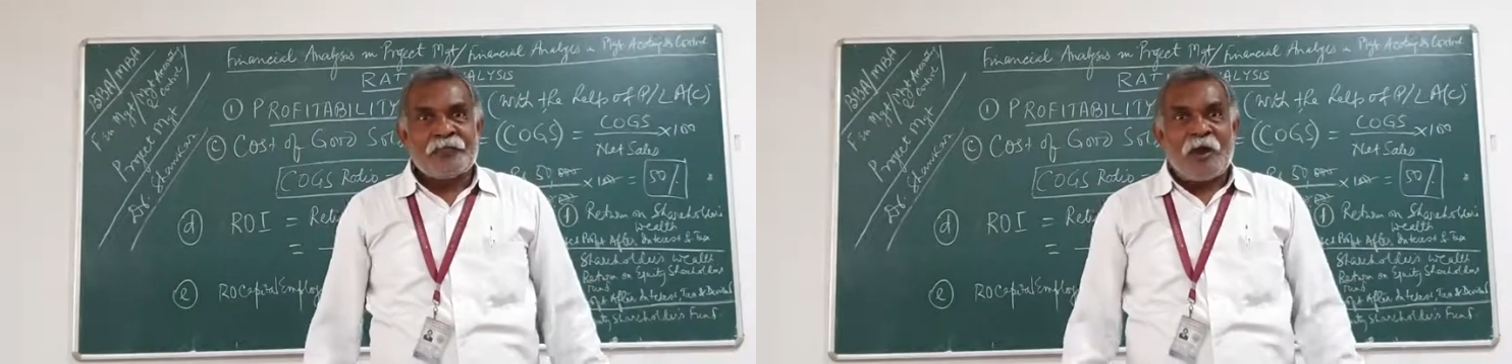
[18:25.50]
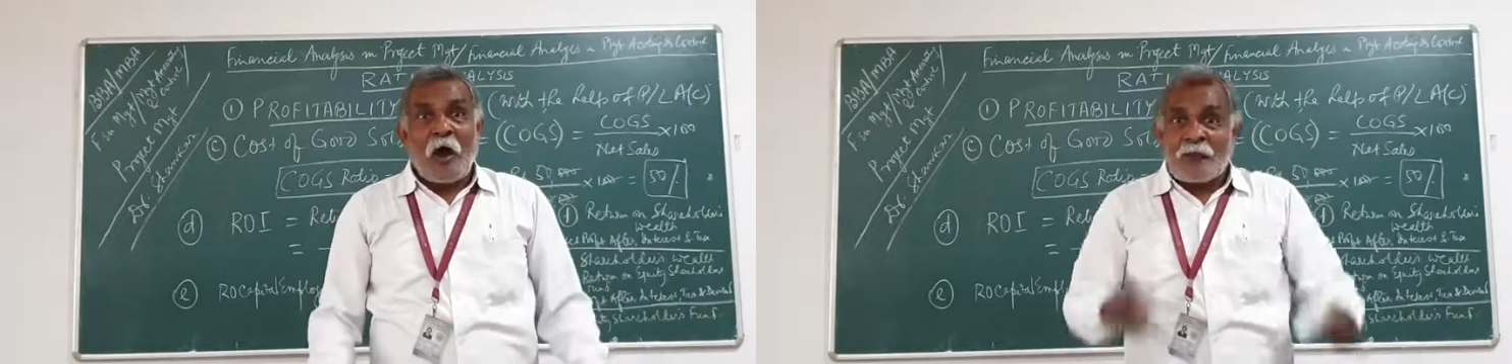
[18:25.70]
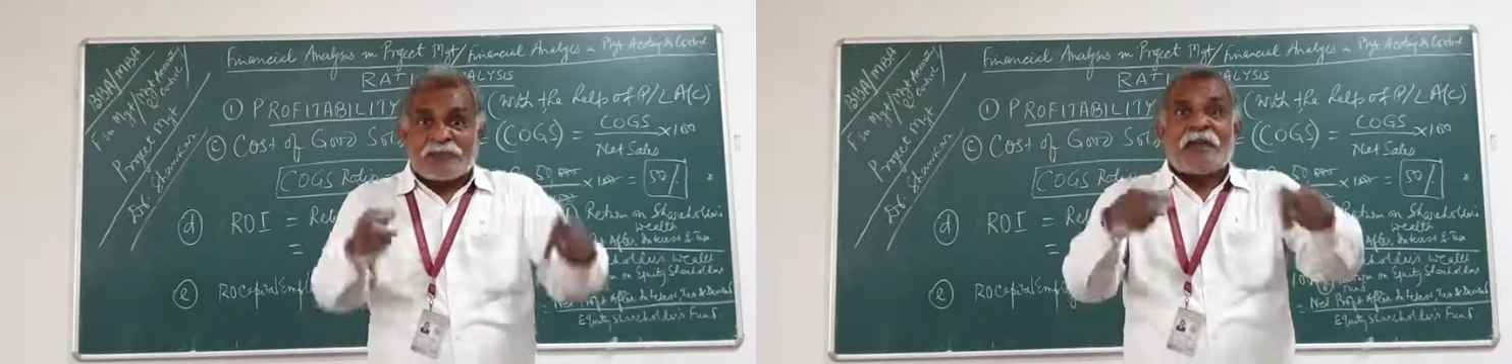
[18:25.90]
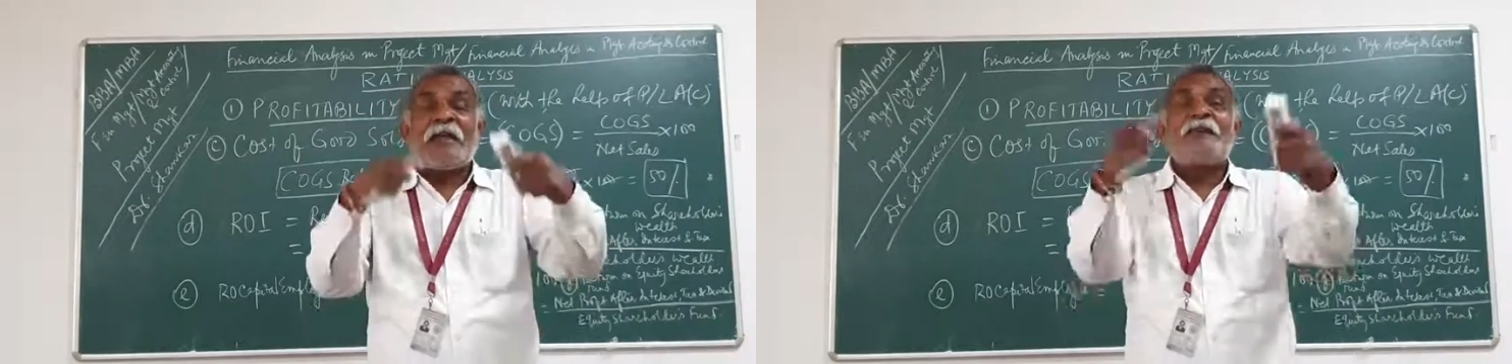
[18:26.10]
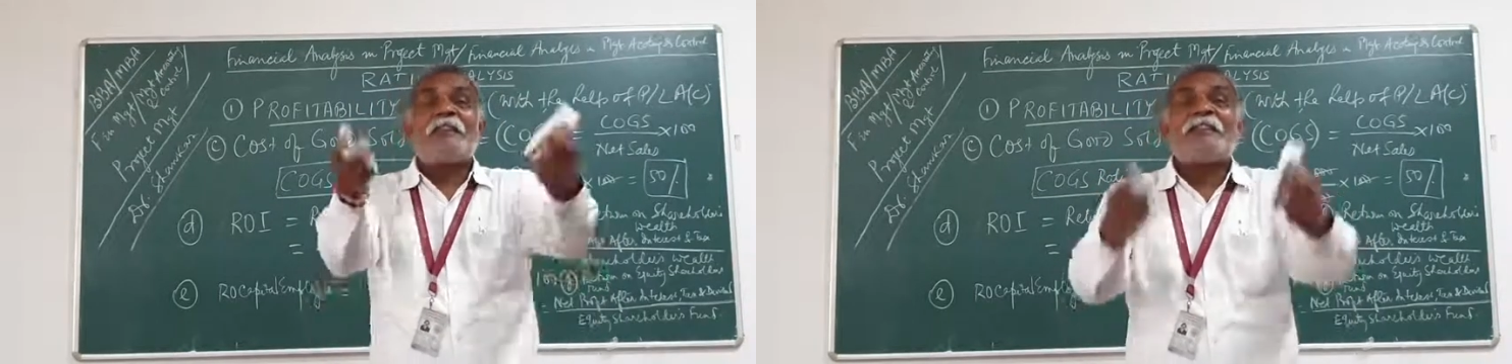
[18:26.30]
how much I
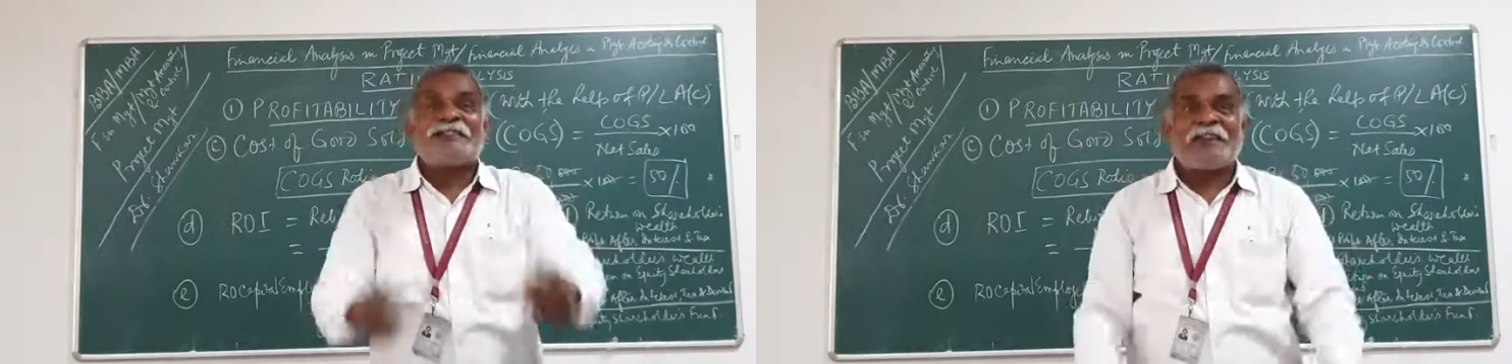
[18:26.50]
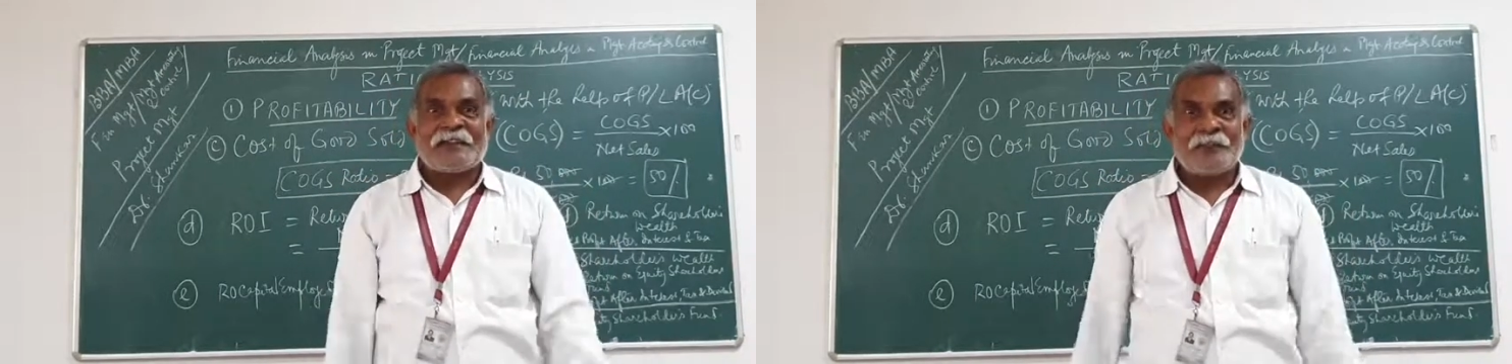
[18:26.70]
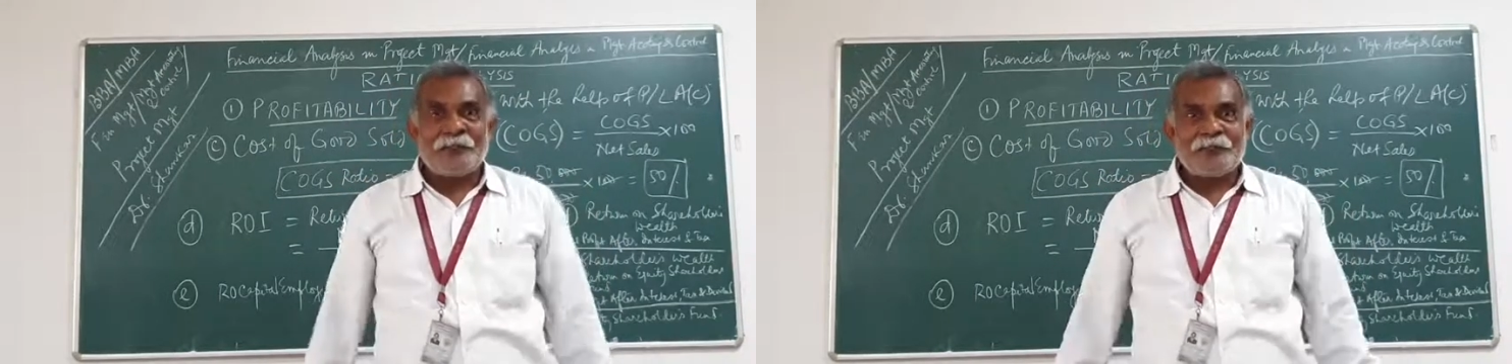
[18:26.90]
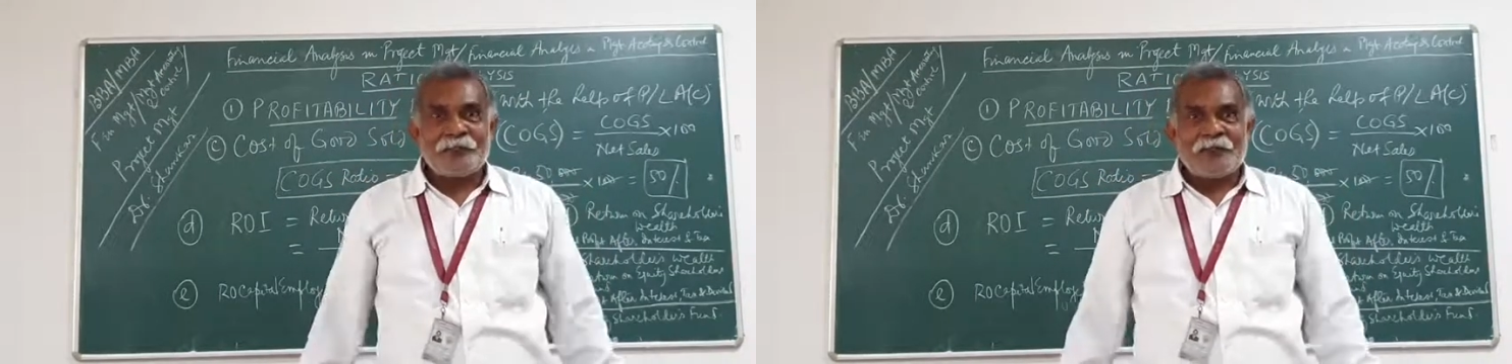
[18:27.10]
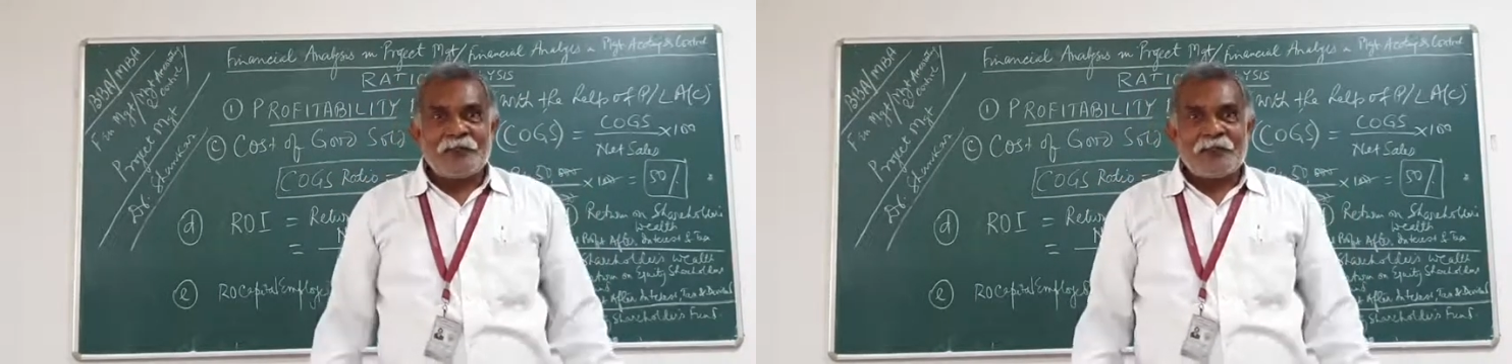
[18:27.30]
have invested.
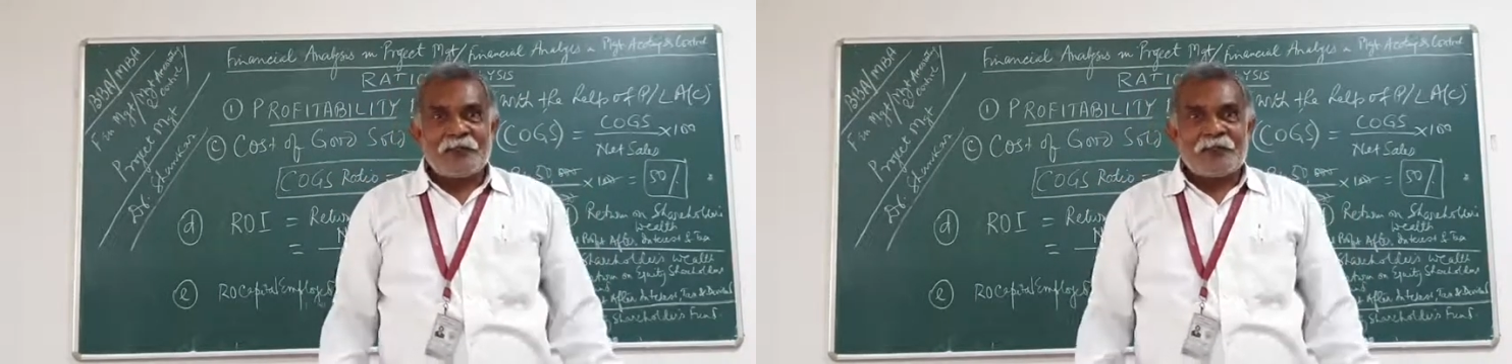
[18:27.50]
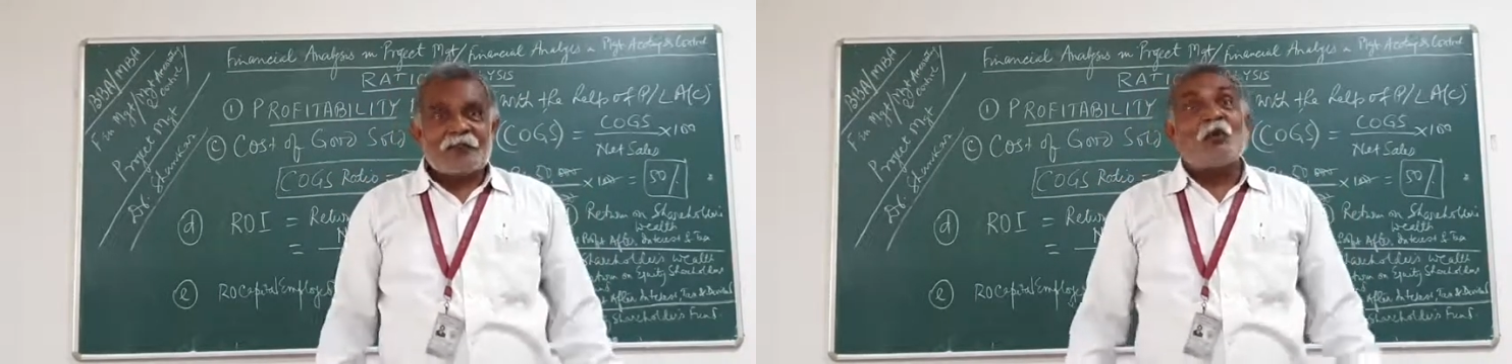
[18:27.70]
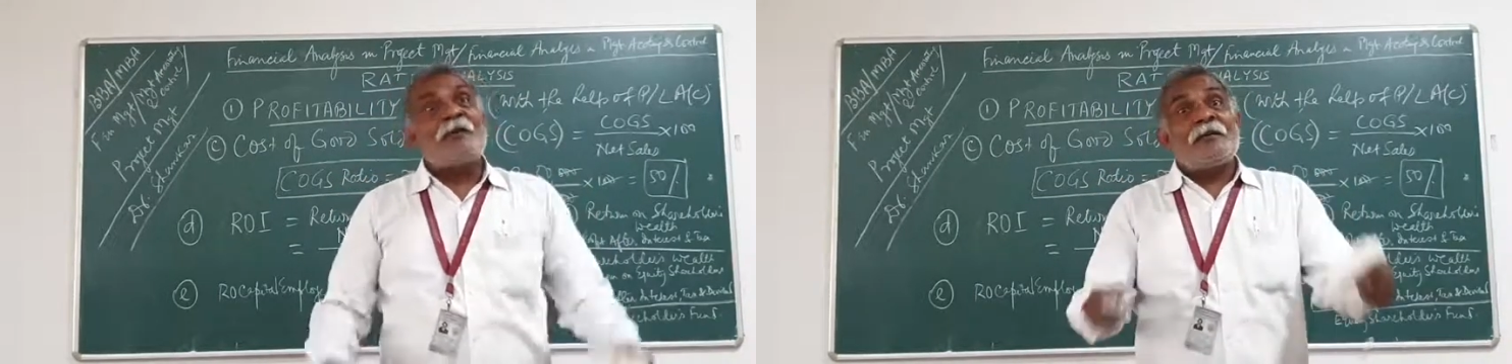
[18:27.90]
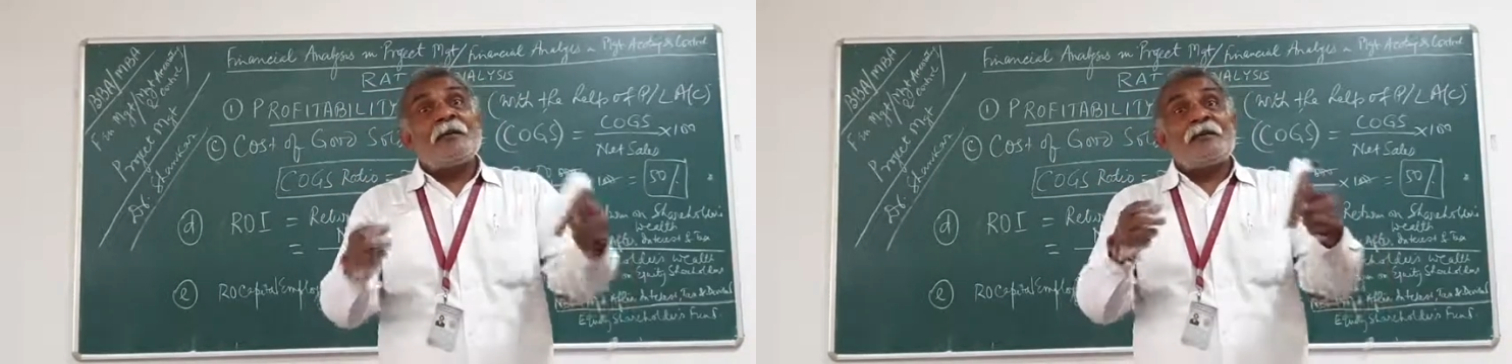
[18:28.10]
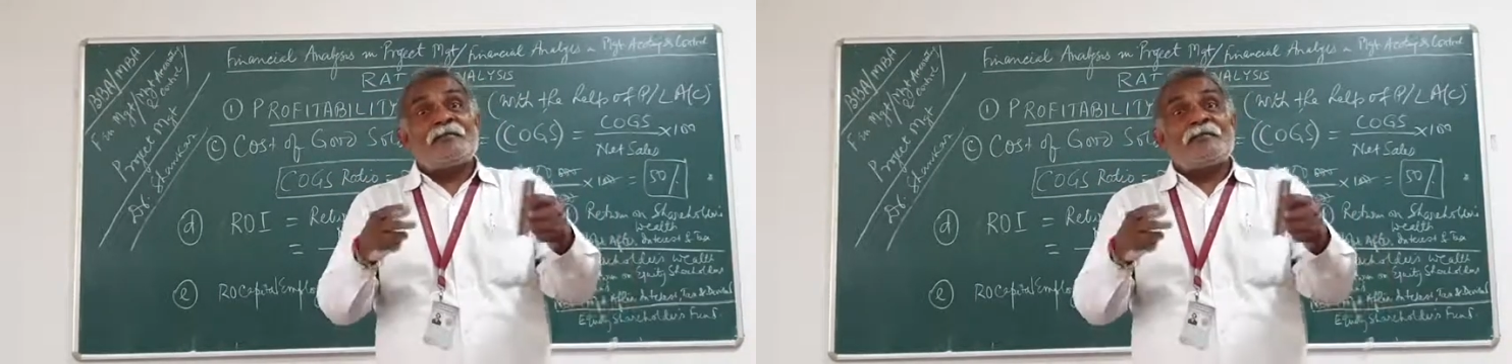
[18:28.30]
So